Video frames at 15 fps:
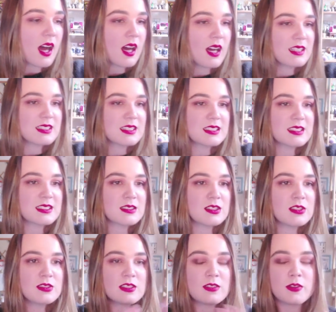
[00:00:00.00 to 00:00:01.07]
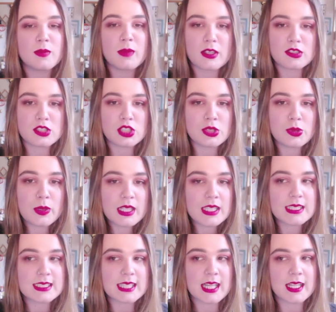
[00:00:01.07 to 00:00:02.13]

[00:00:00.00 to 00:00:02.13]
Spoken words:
I used it for about 2 weeks,